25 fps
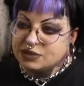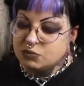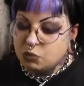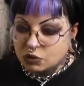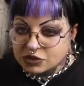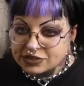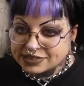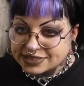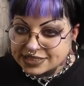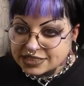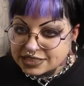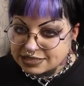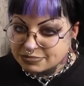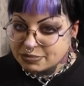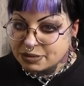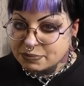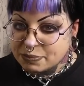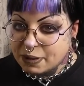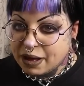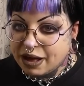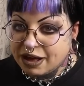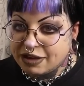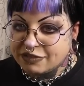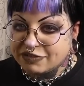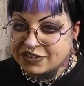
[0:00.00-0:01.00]
want it to be
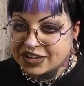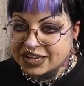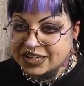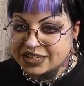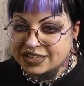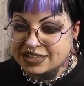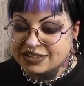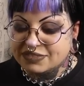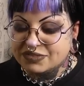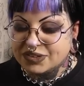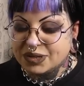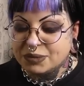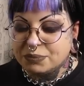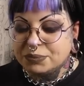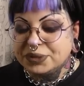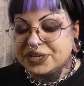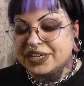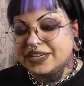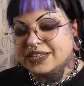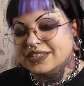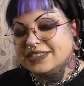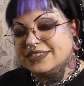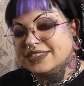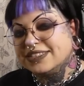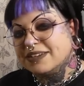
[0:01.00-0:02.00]
perfect either,
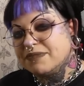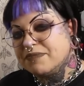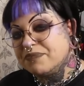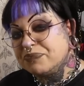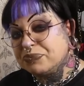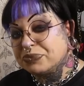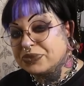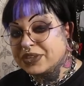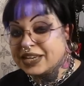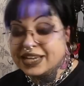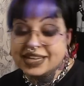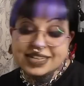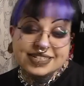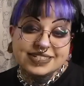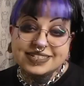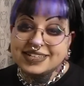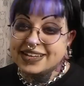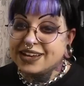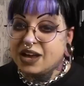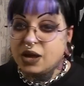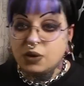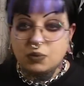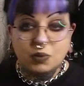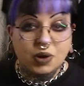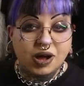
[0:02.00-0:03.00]
because it's
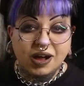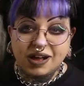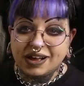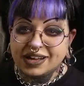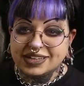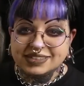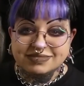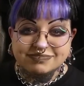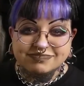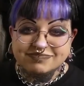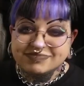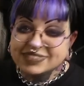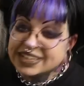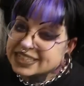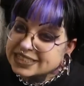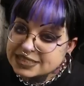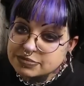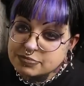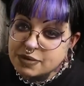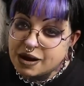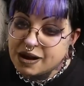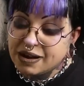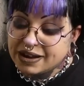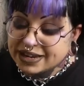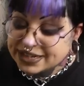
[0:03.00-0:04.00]
DIY, it's
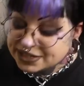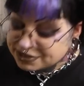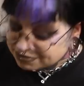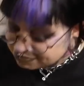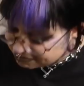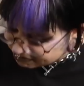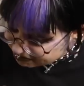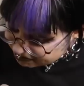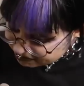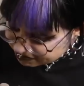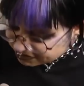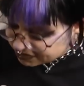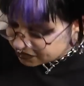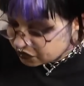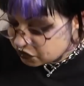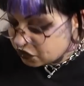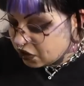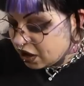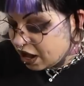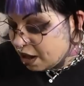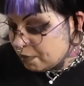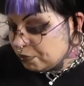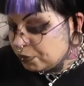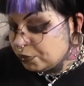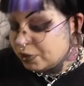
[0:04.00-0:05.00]
mine.
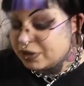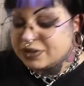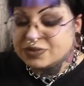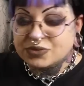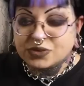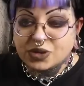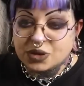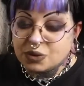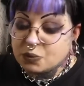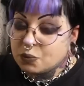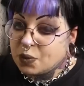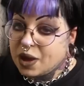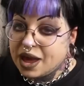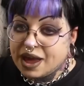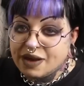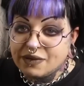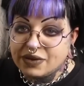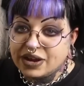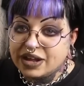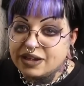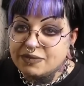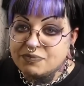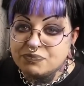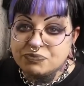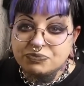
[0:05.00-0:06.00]
I'm the one who's gonna wear
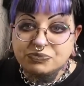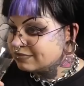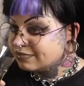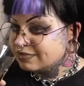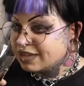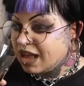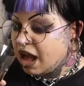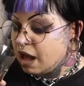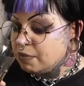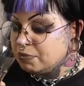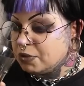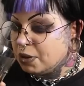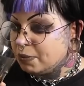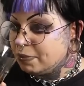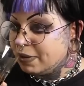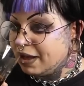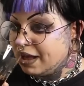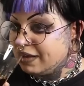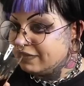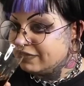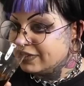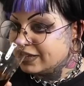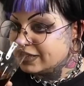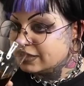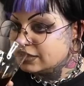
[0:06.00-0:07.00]
it. I'm not
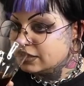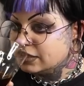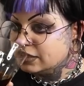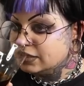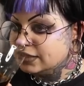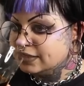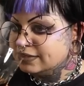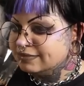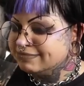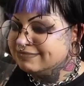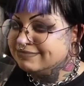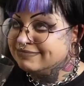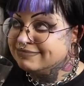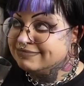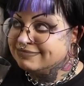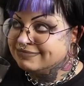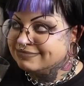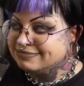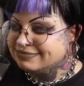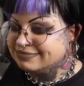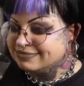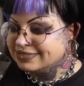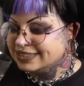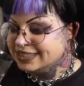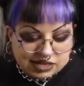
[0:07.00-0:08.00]
perfect.
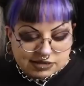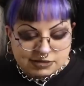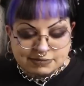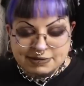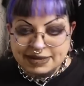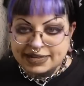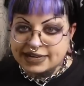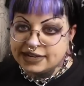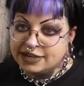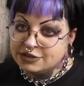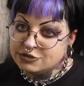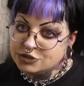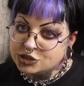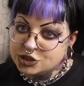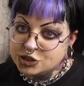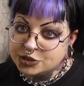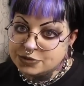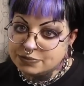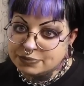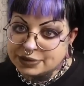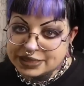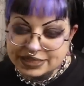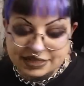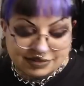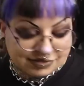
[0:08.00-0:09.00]
My clothes
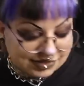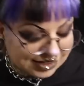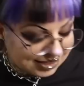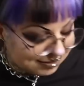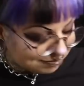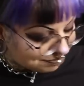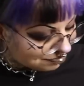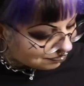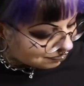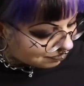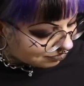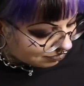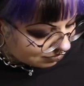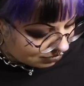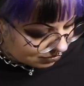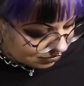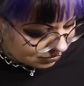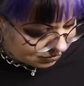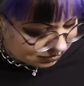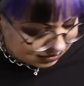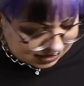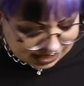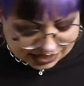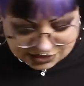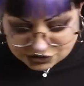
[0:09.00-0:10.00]
shouldn't be either.
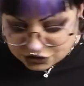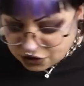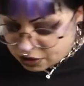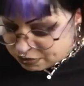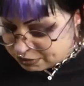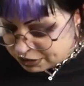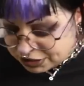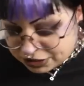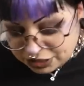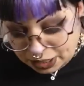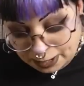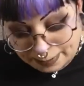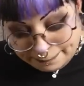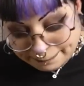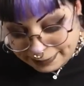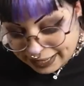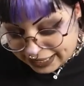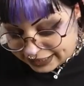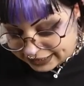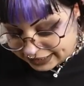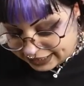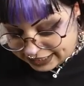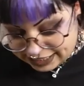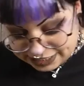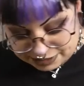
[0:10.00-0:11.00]
So I'm gonna go
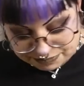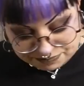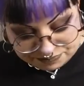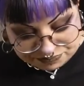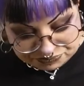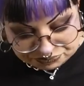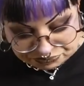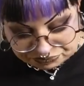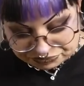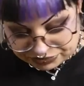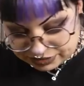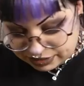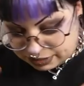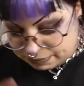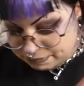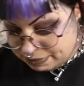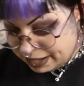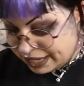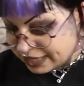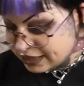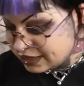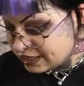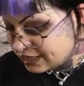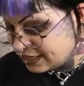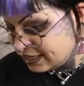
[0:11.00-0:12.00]
back in,
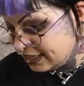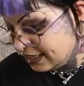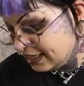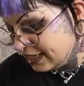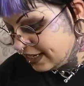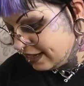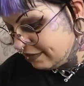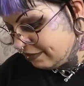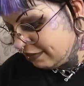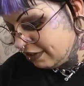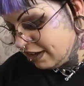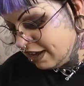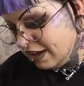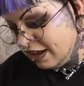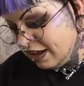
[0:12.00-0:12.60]
paint the sleeve.